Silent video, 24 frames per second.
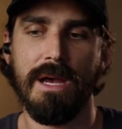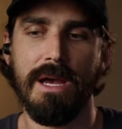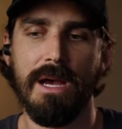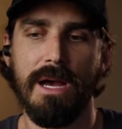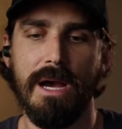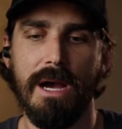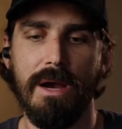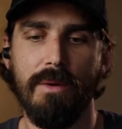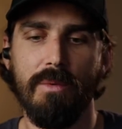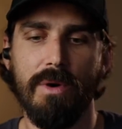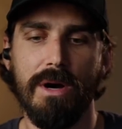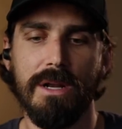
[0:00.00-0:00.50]

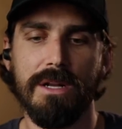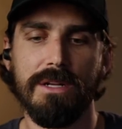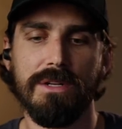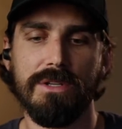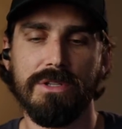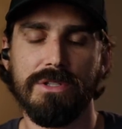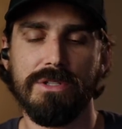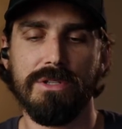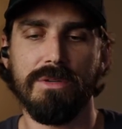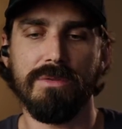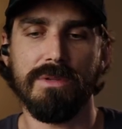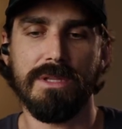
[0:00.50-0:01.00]
I wanted to
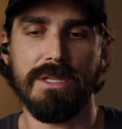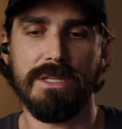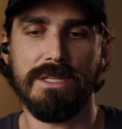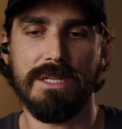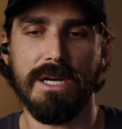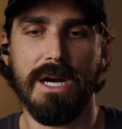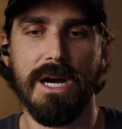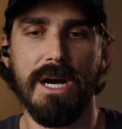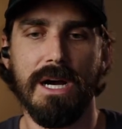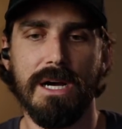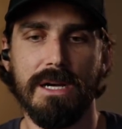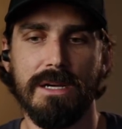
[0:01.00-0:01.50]
shoot the
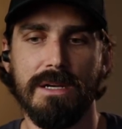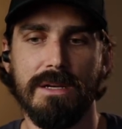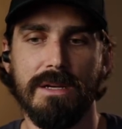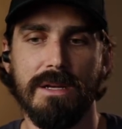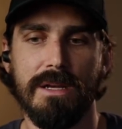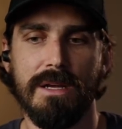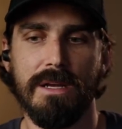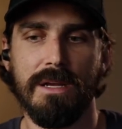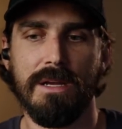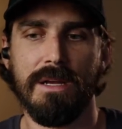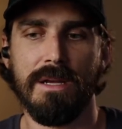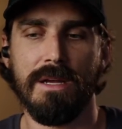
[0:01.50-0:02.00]
doc,
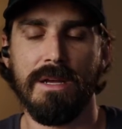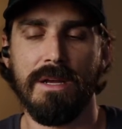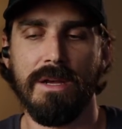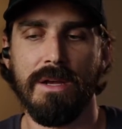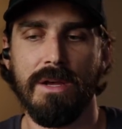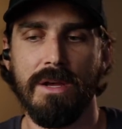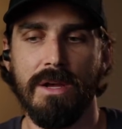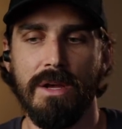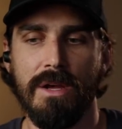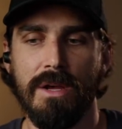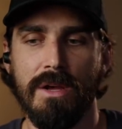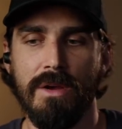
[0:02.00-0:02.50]

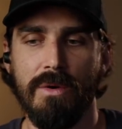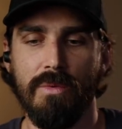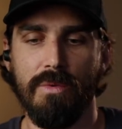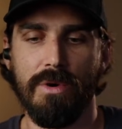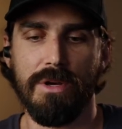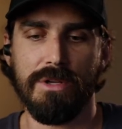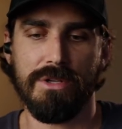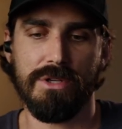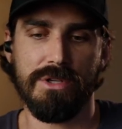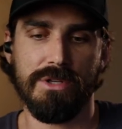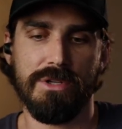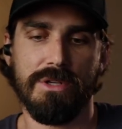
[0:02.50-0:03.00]

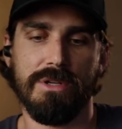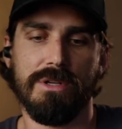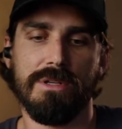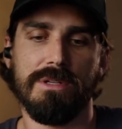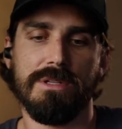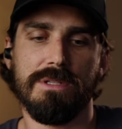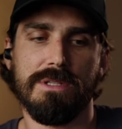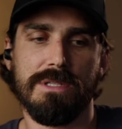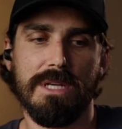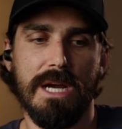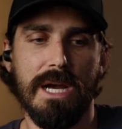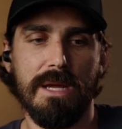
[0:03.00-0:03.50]
which,
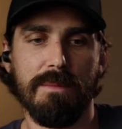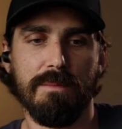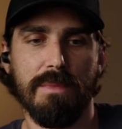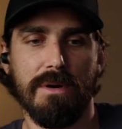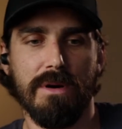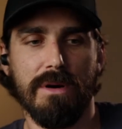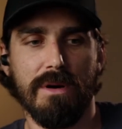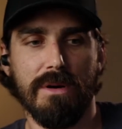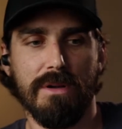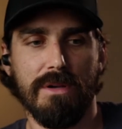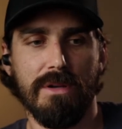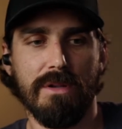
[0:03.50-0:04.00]

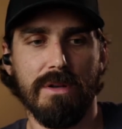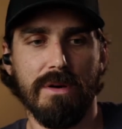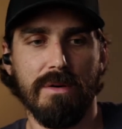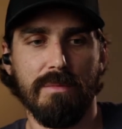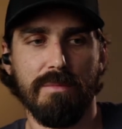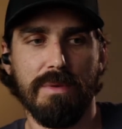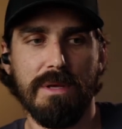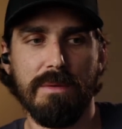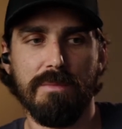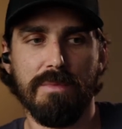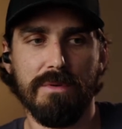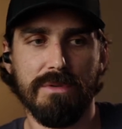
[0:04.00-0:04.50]
sidebar, you know,
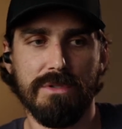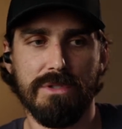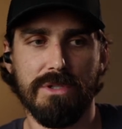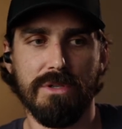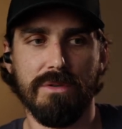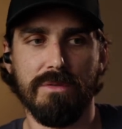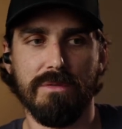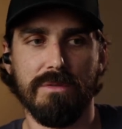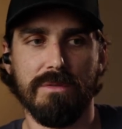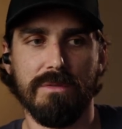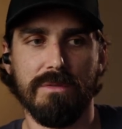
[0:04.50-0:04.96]
people shoot,